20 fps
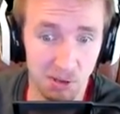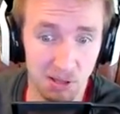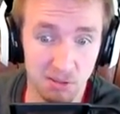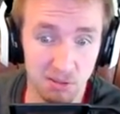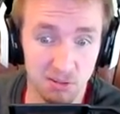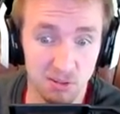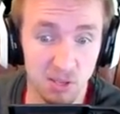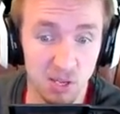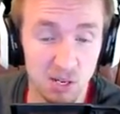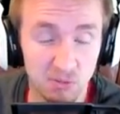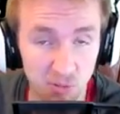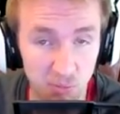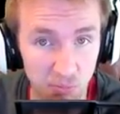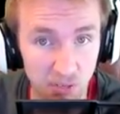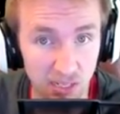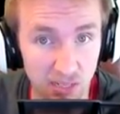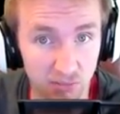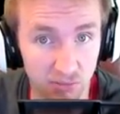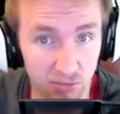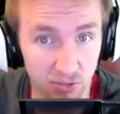A third of a
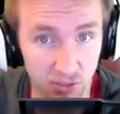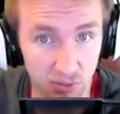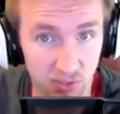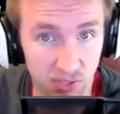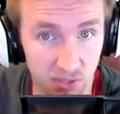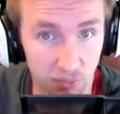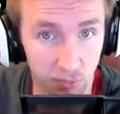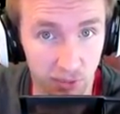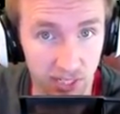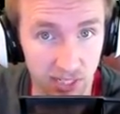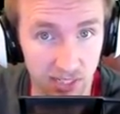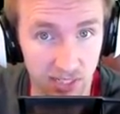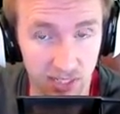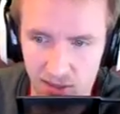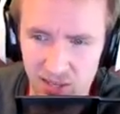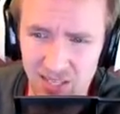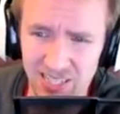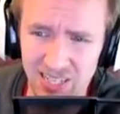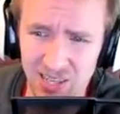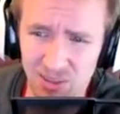million views in a week,
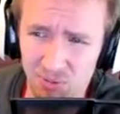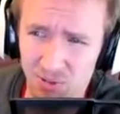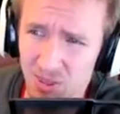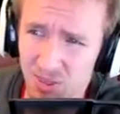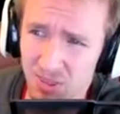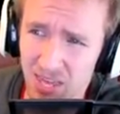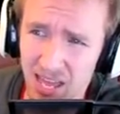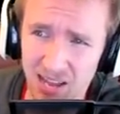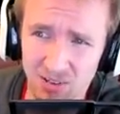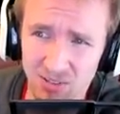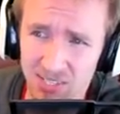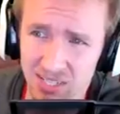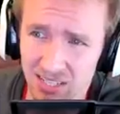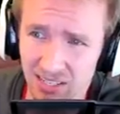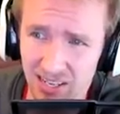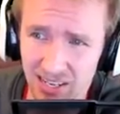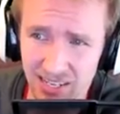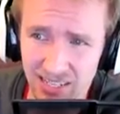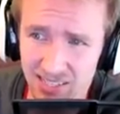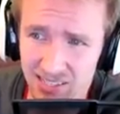33,000
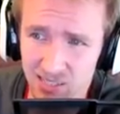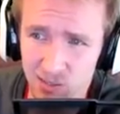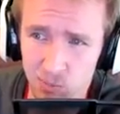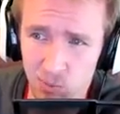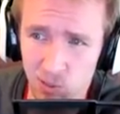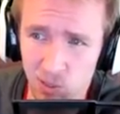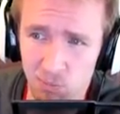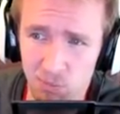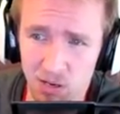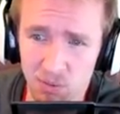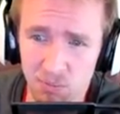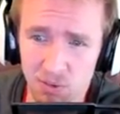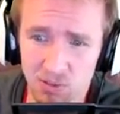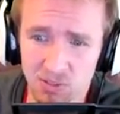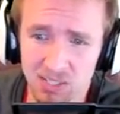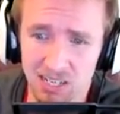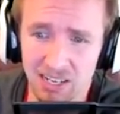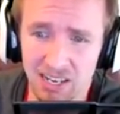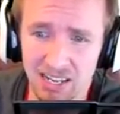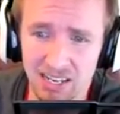likes, it's become my
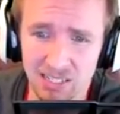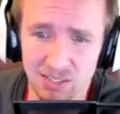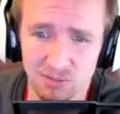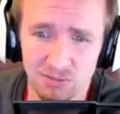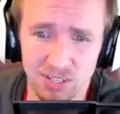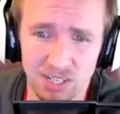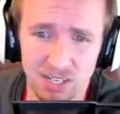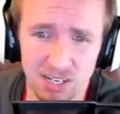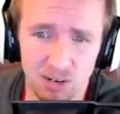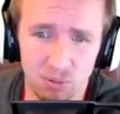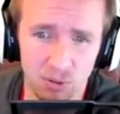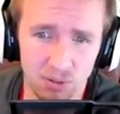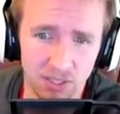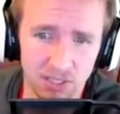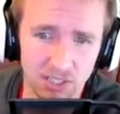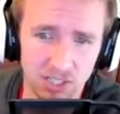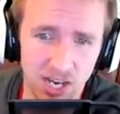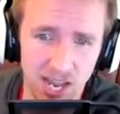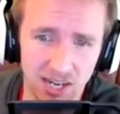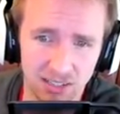most liked video on
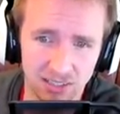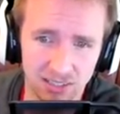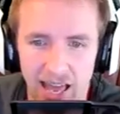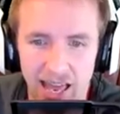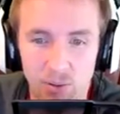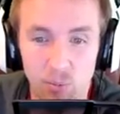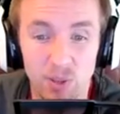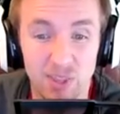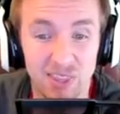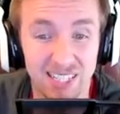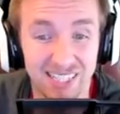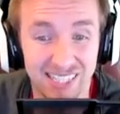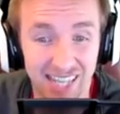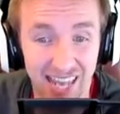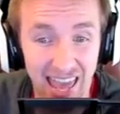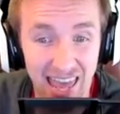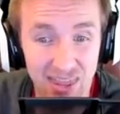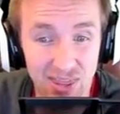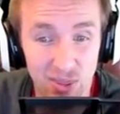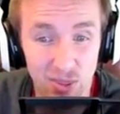the channel, and with
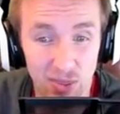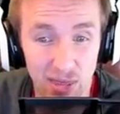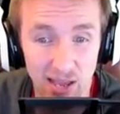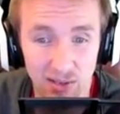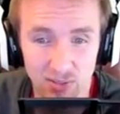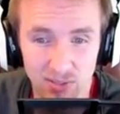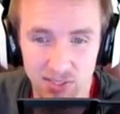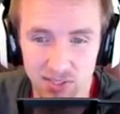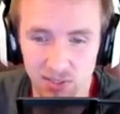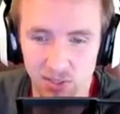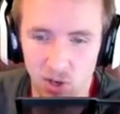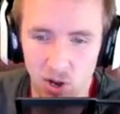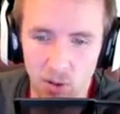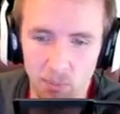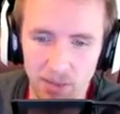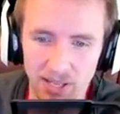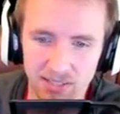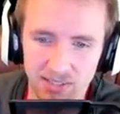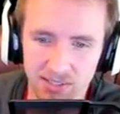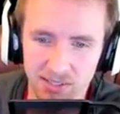10,000
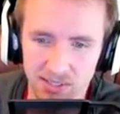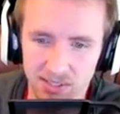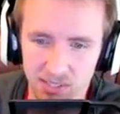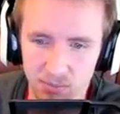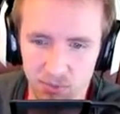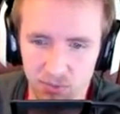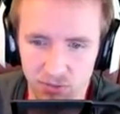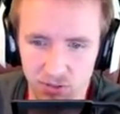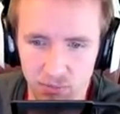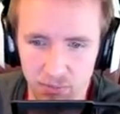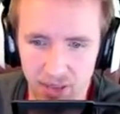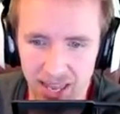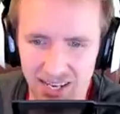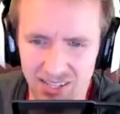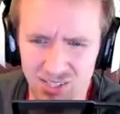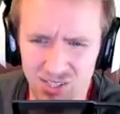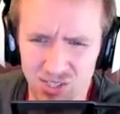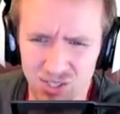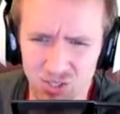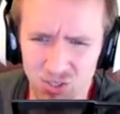comments, and some of them
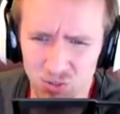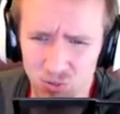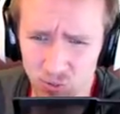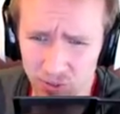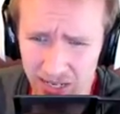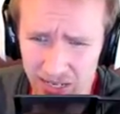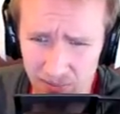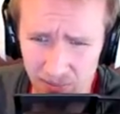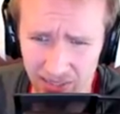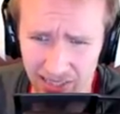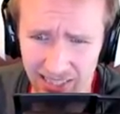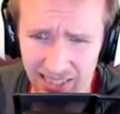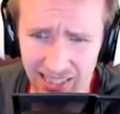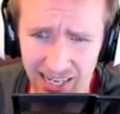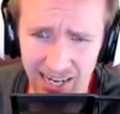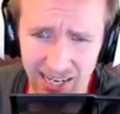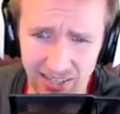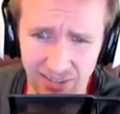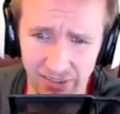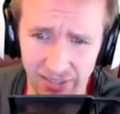extremely
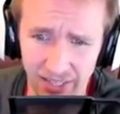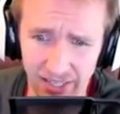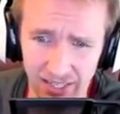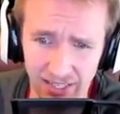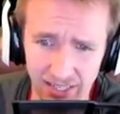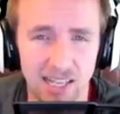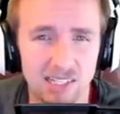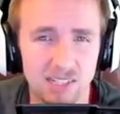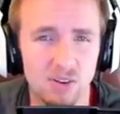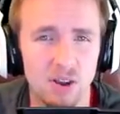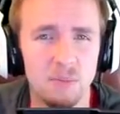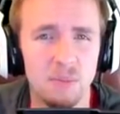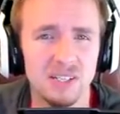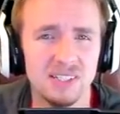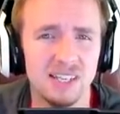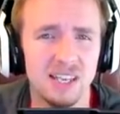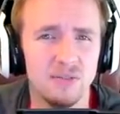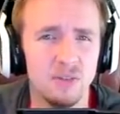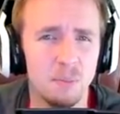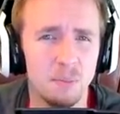lengthy. And so I
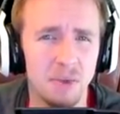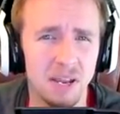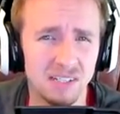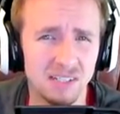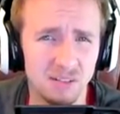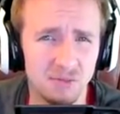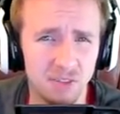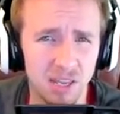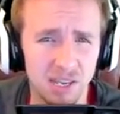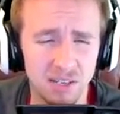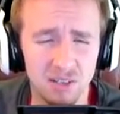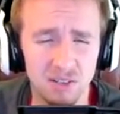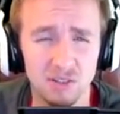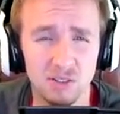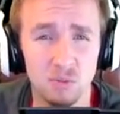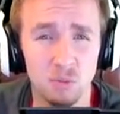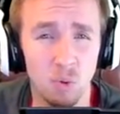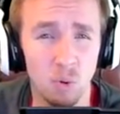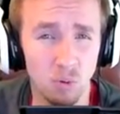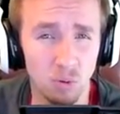must give a massive thank you
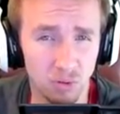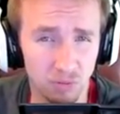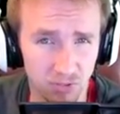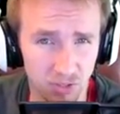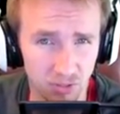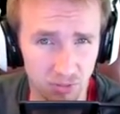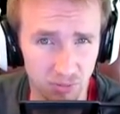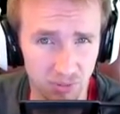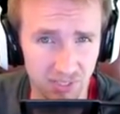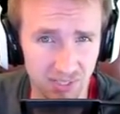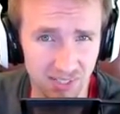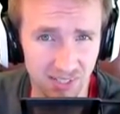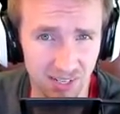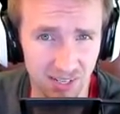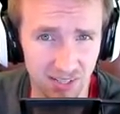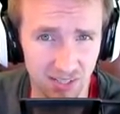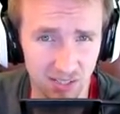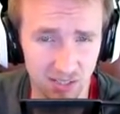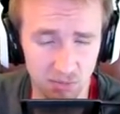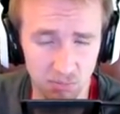to all of you
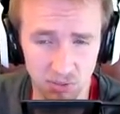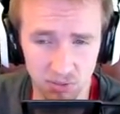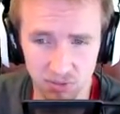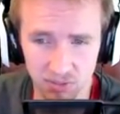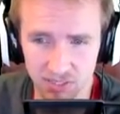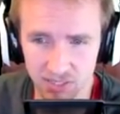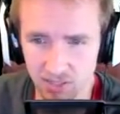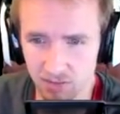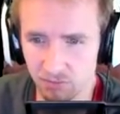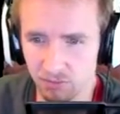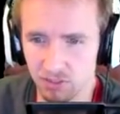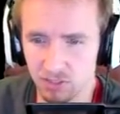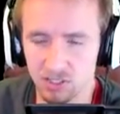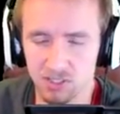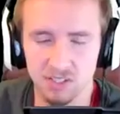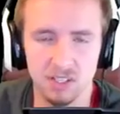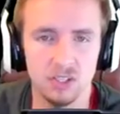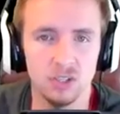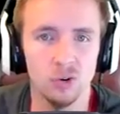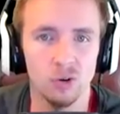inside the community community for
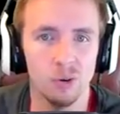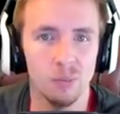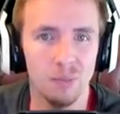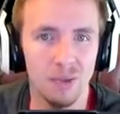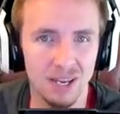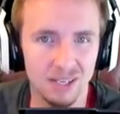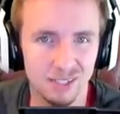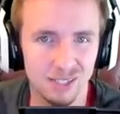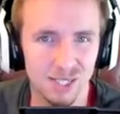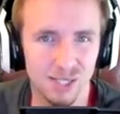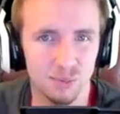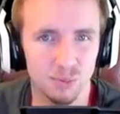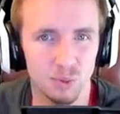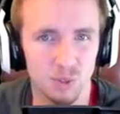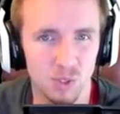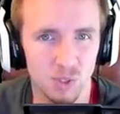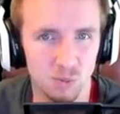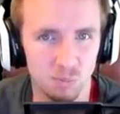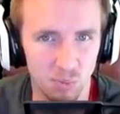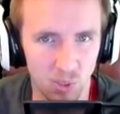just your amazing
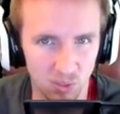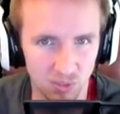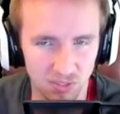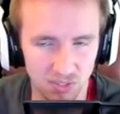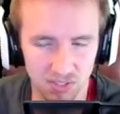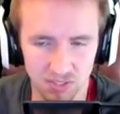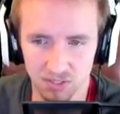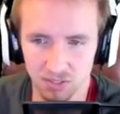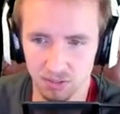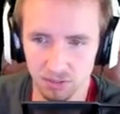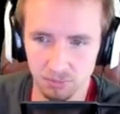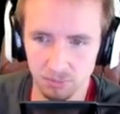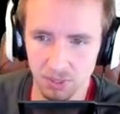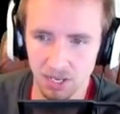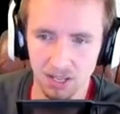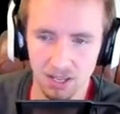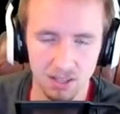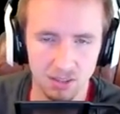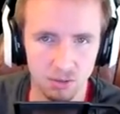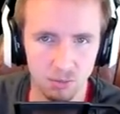response to
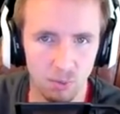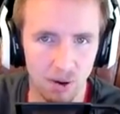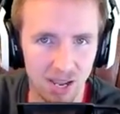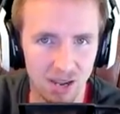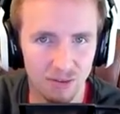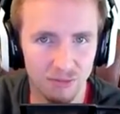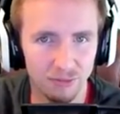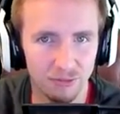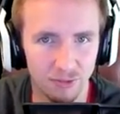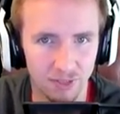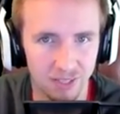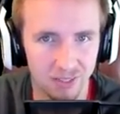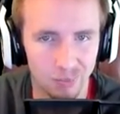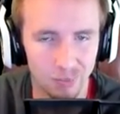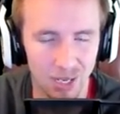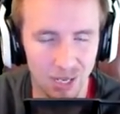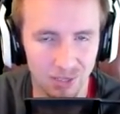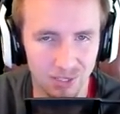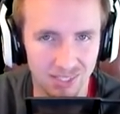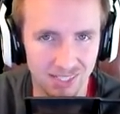the way I feel
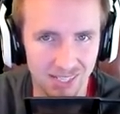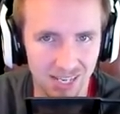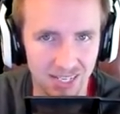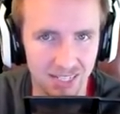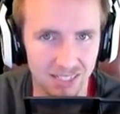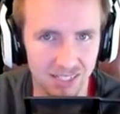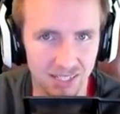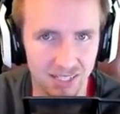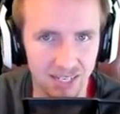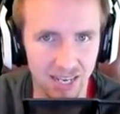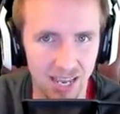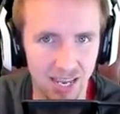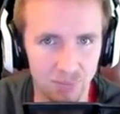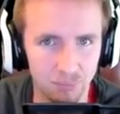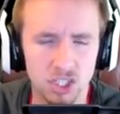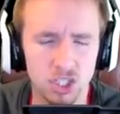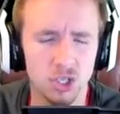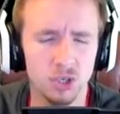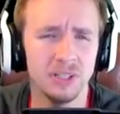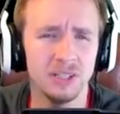about the state of the game.
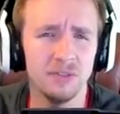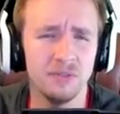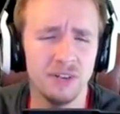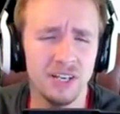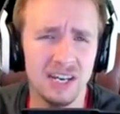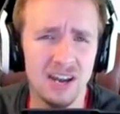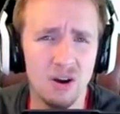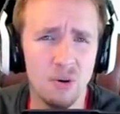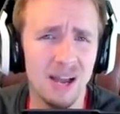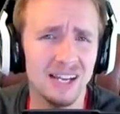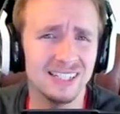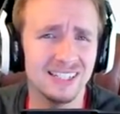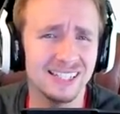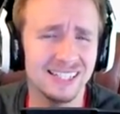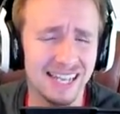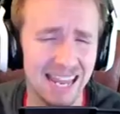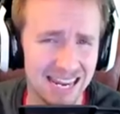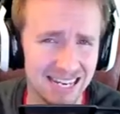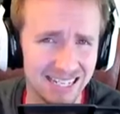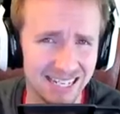During the video, I
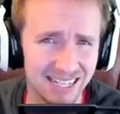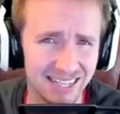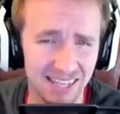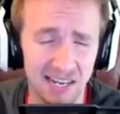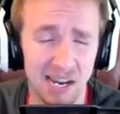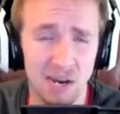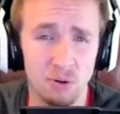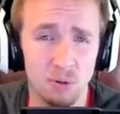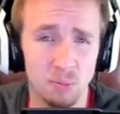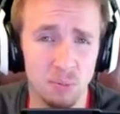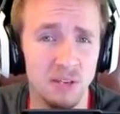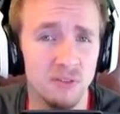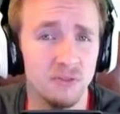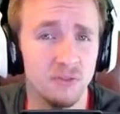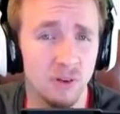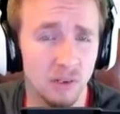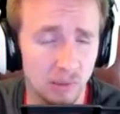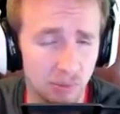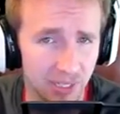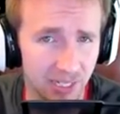stated that I would be
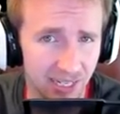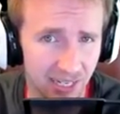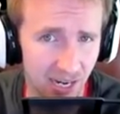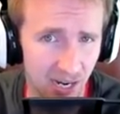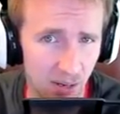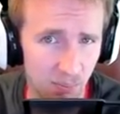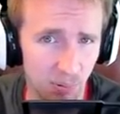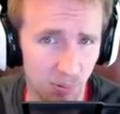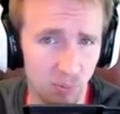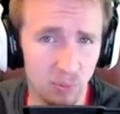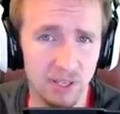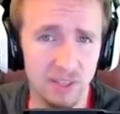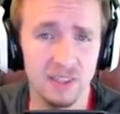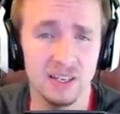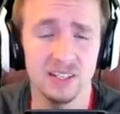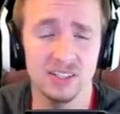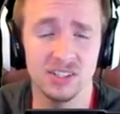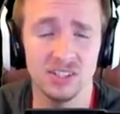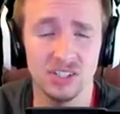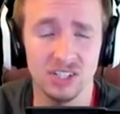following it up with
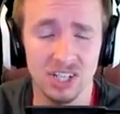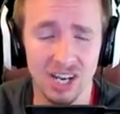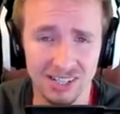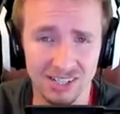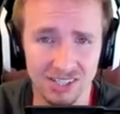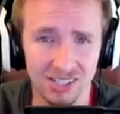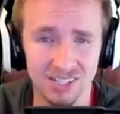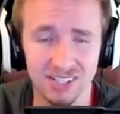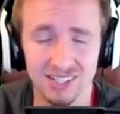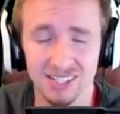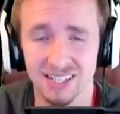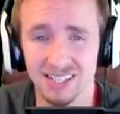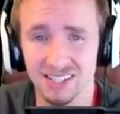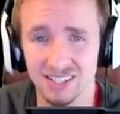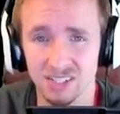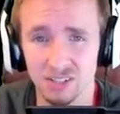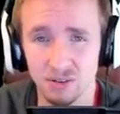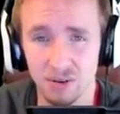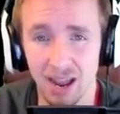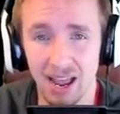suggestions
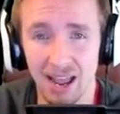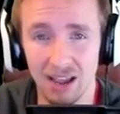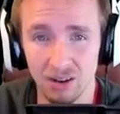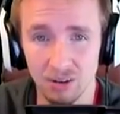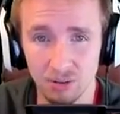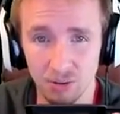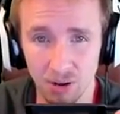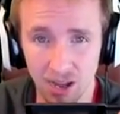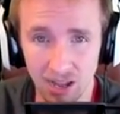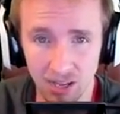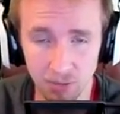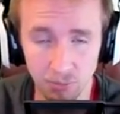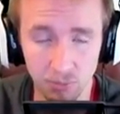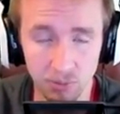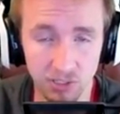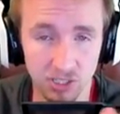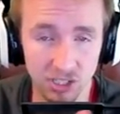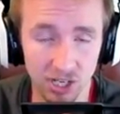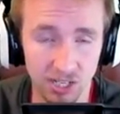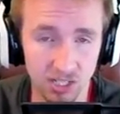as to how I
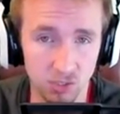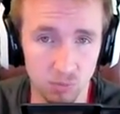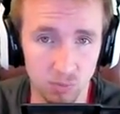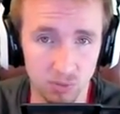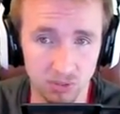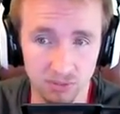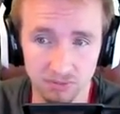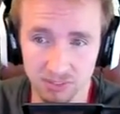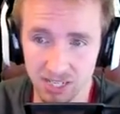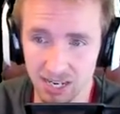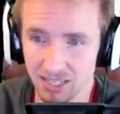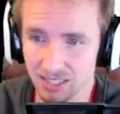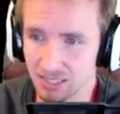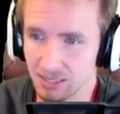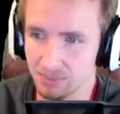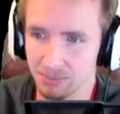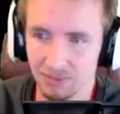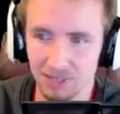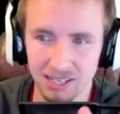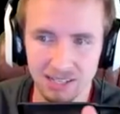would change World of
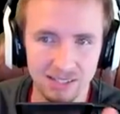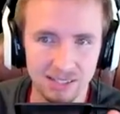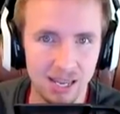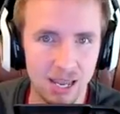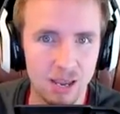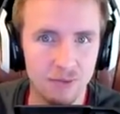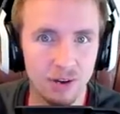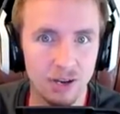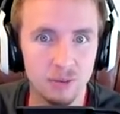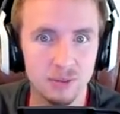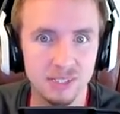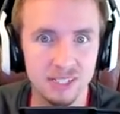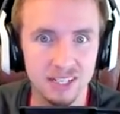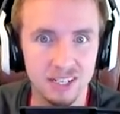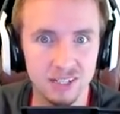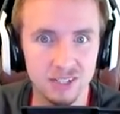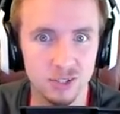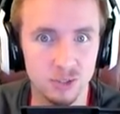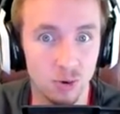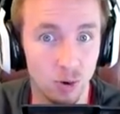Tanks, let's say if I was in
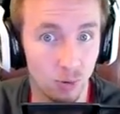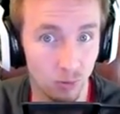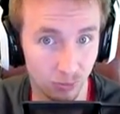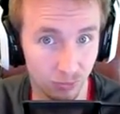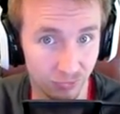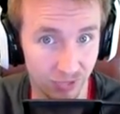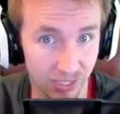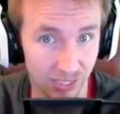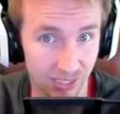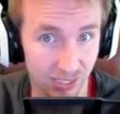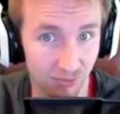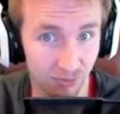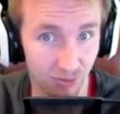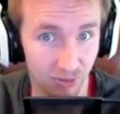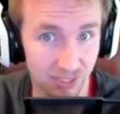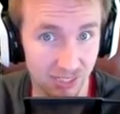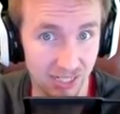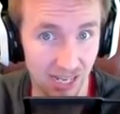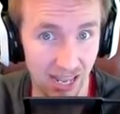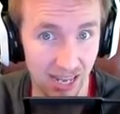control of things
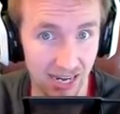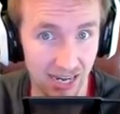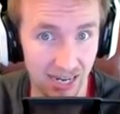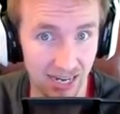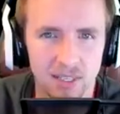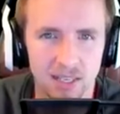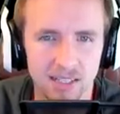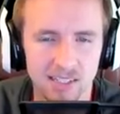for a day.